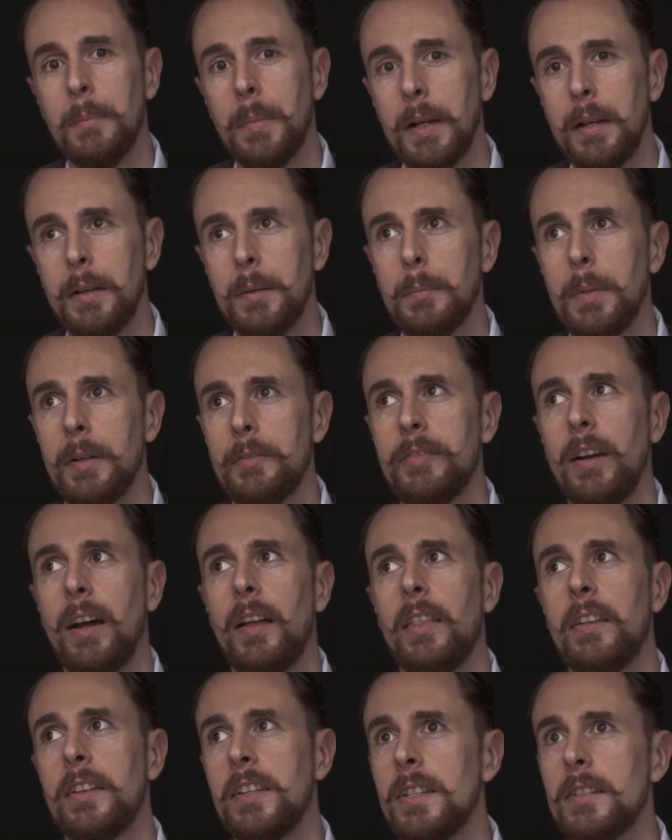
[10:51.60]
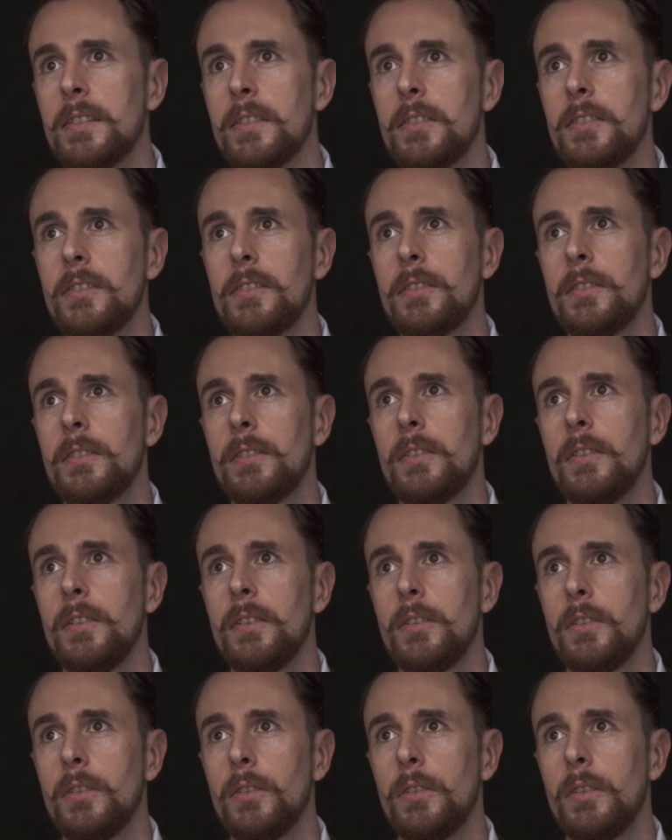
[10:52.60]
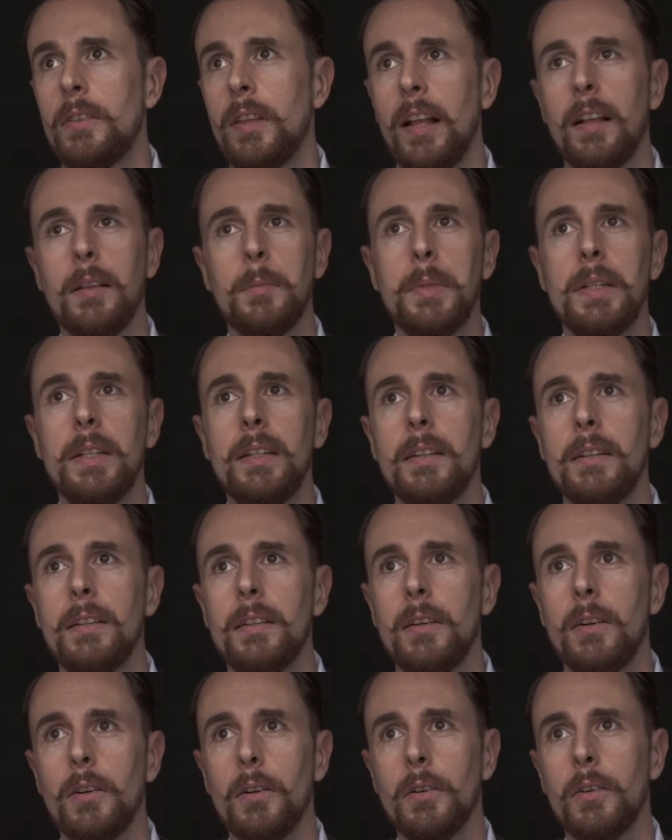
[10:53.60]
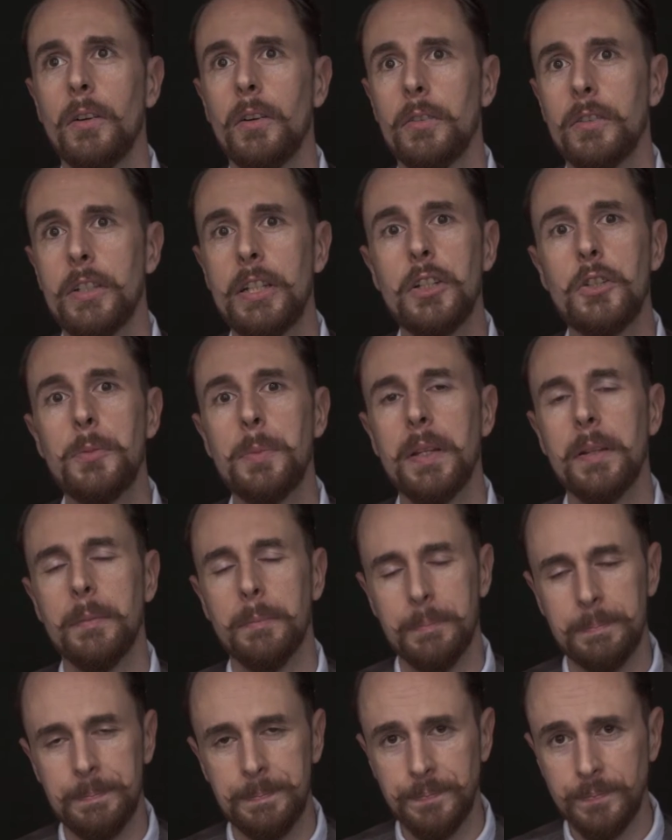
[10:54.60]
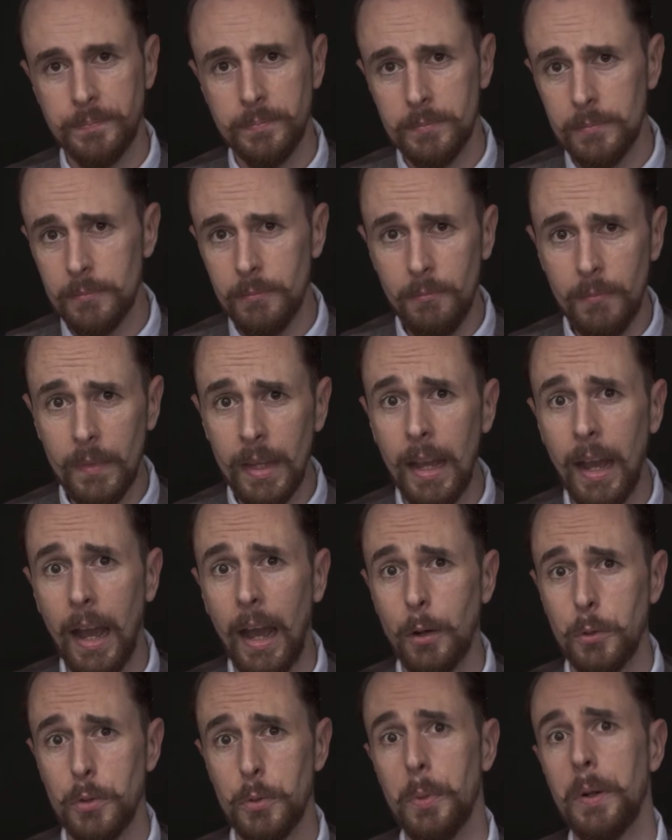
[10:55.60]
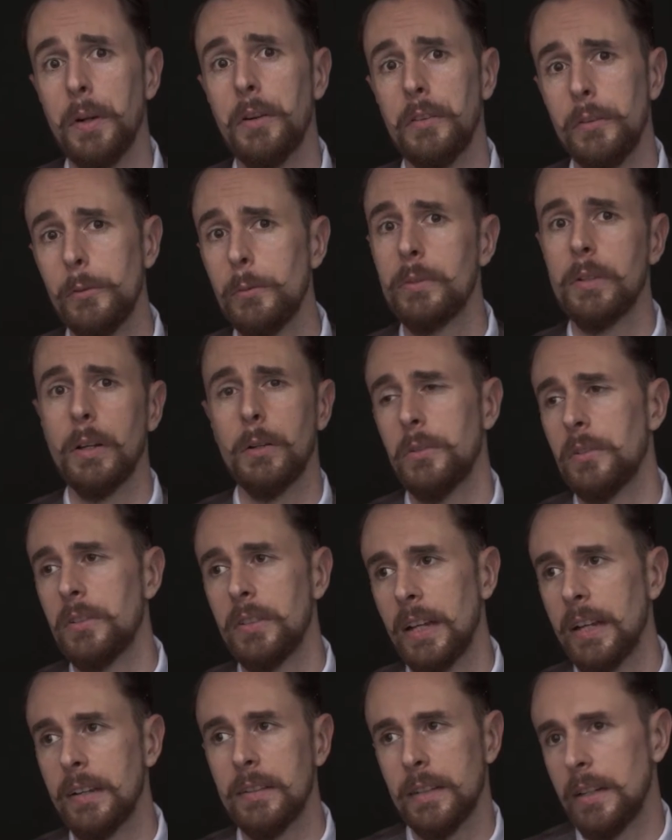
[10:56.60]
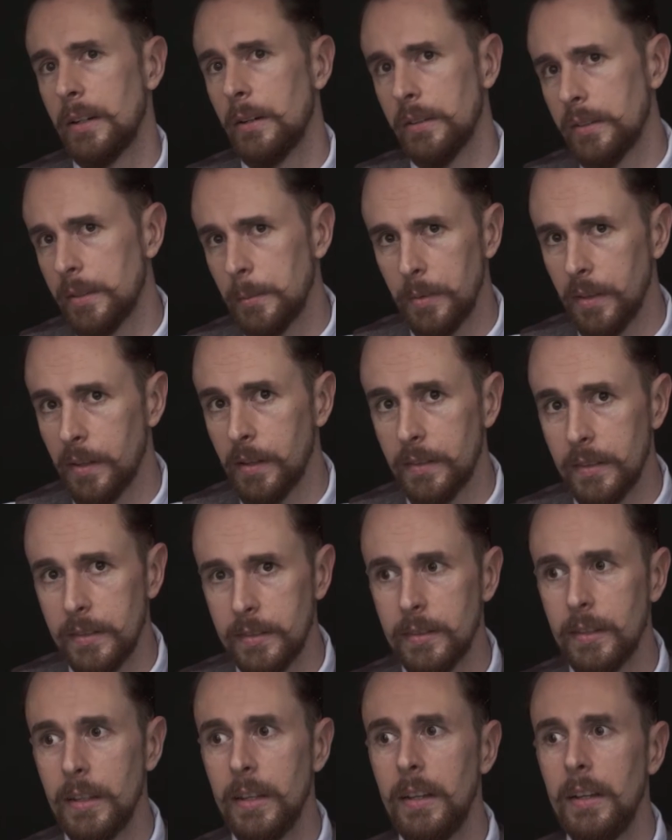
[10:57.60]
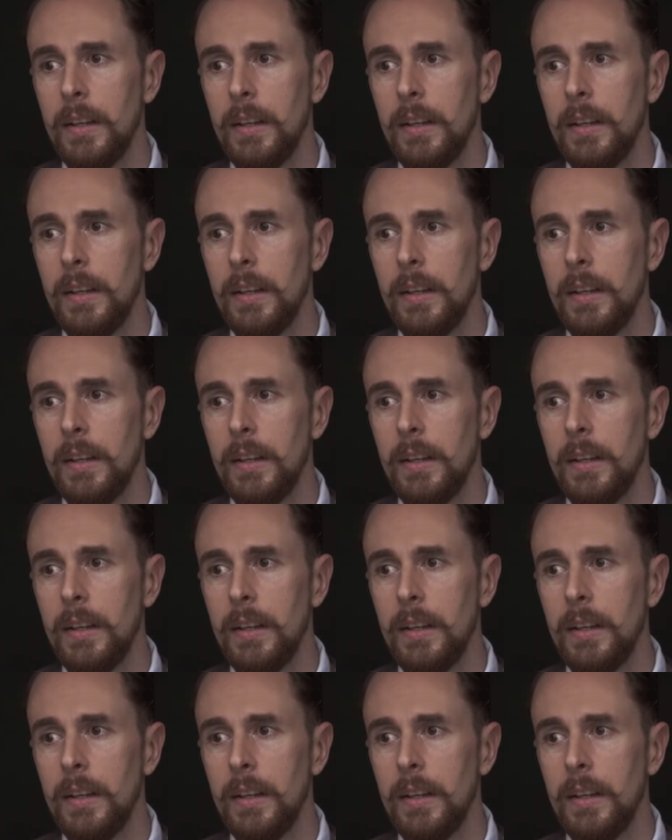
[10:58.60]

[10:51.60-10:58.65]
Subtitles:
my father didn't tell me or teach me how to wear a suit, how to tie a tie or something like this.